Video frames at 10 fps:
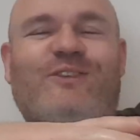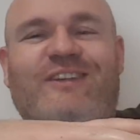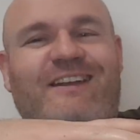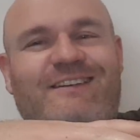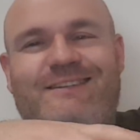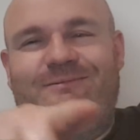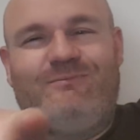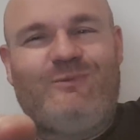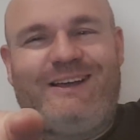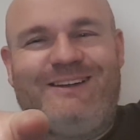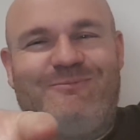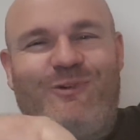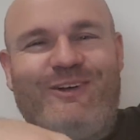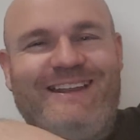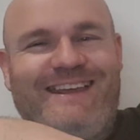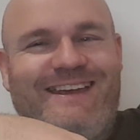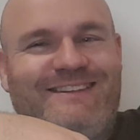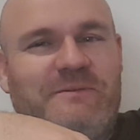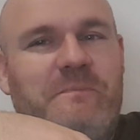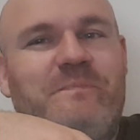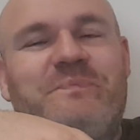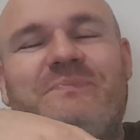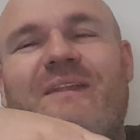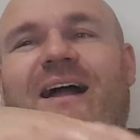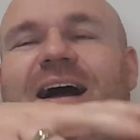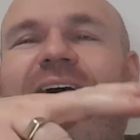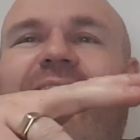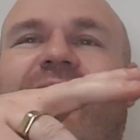you didn't, wicked worldly kids. I